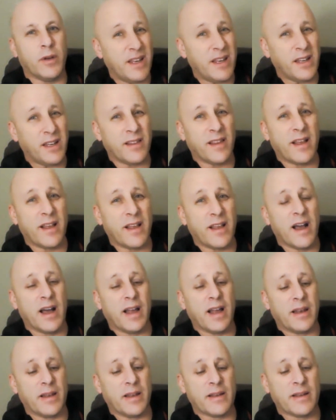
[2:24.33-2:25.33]
And when I
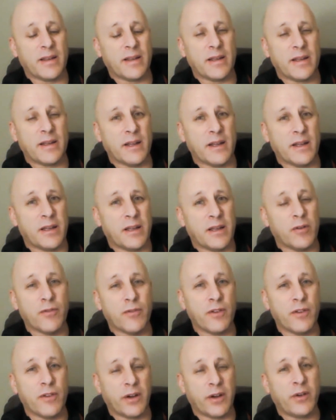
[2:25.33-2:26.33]
did that,
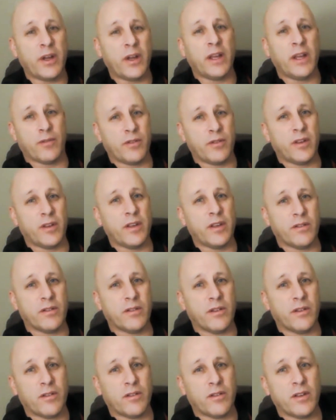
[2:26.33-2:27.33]
it would vary from
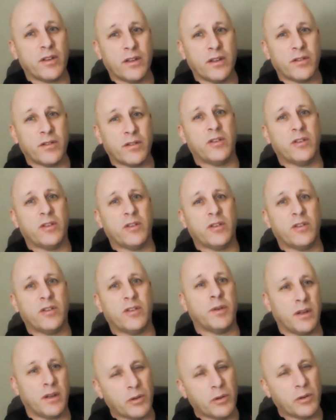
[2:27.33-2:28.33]
season to
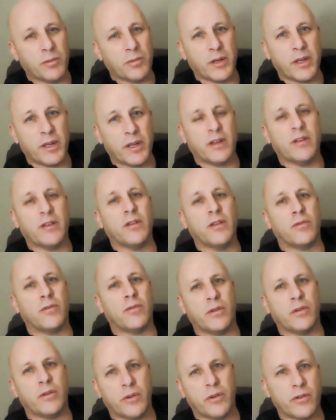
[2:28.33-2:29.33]
season depending on how old my
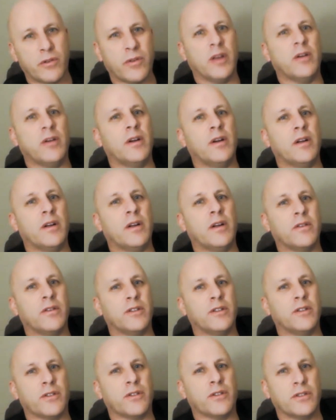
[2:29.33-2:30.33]
kids were and what was going
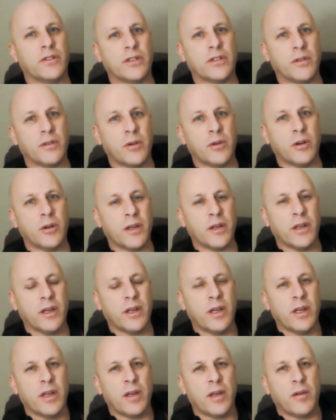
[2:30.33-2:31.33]
on at the church at the
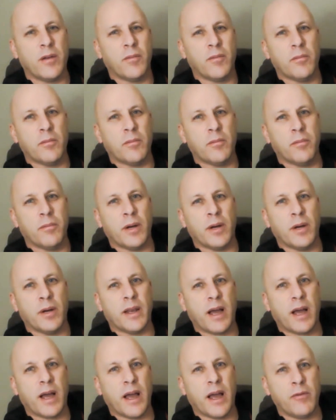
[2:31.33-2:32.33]
moment.
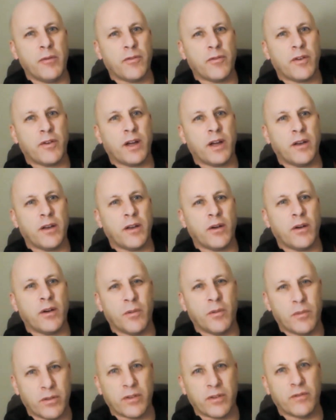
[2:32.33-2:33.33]
But I would
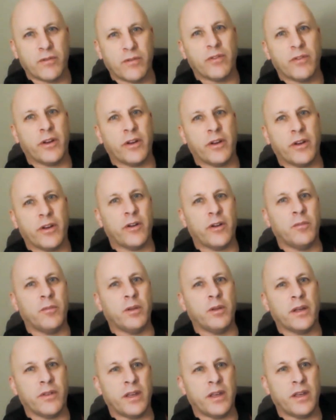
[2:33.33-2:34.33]
find almost
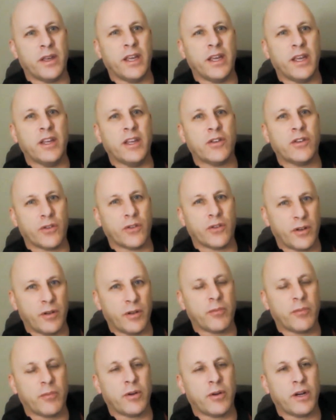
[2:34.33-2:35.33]
invariably the
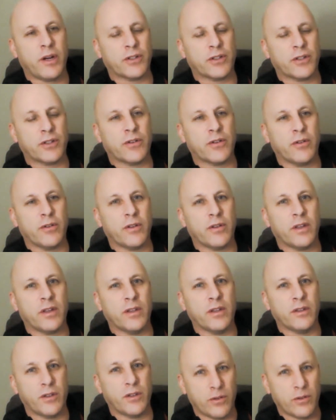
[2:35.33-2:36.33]
internal
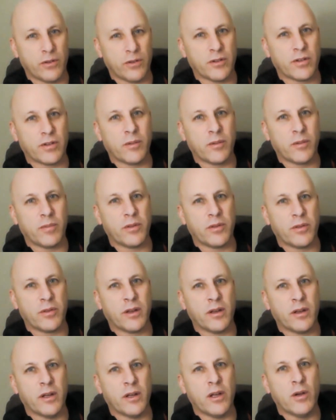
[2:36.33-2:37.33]
pressures to do
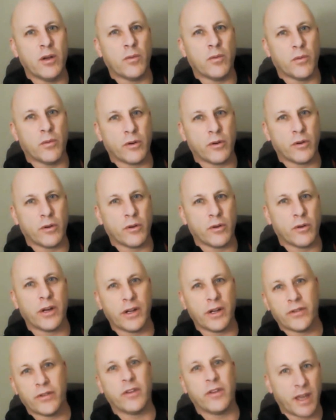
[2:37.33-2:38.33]
something were
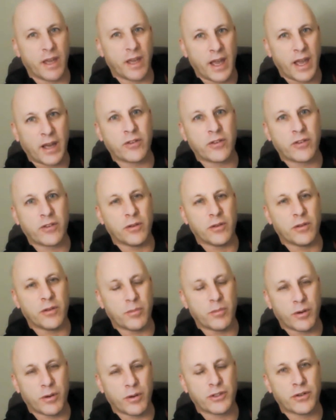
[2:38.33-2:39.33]
greater than the
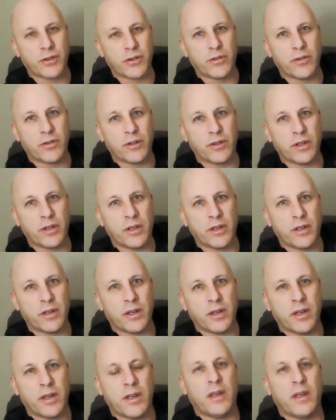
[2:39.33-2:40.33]
external
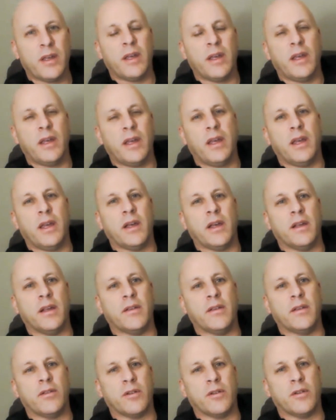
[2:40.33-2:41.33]
pressures.
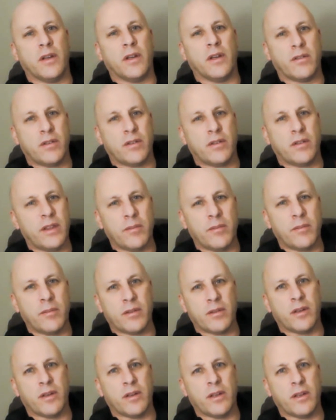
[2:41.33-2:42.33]
And so I say
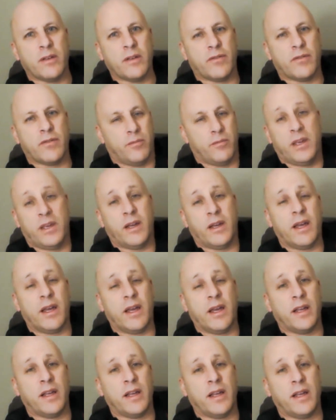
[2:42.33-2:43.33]
that because for
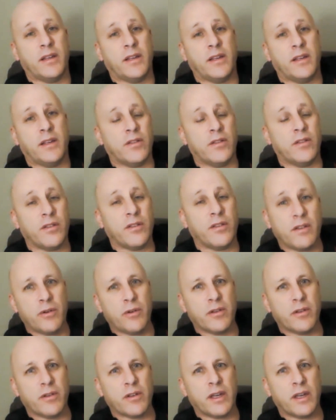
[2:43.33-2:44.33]
me, I had to sift
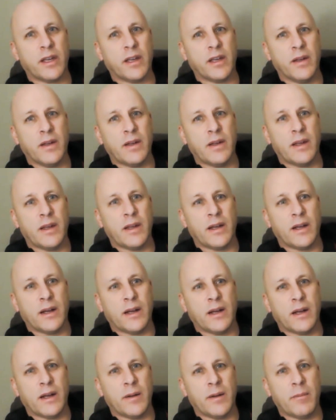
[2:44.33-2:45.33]
through and say,
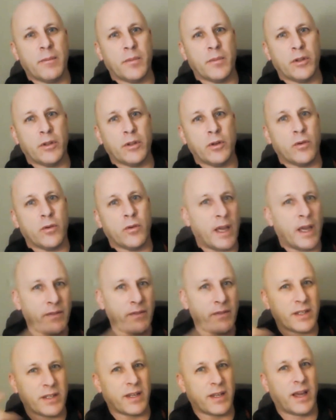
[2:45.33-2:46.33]

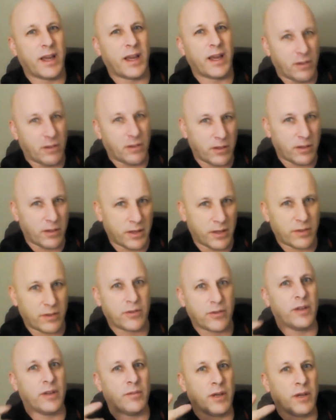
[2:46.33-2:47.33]
do I have a
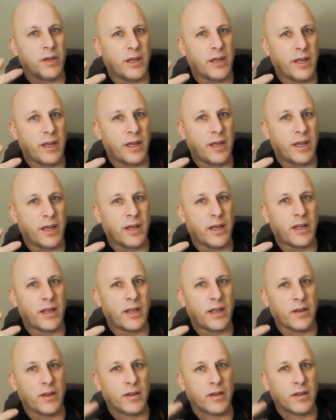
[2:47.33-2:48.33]
taskmaster in my
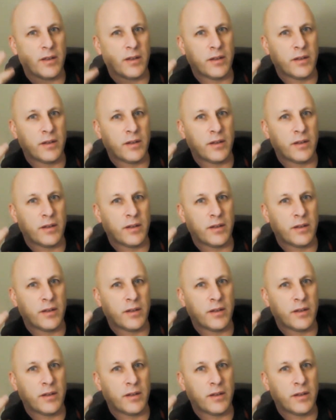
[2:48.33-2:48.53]
head?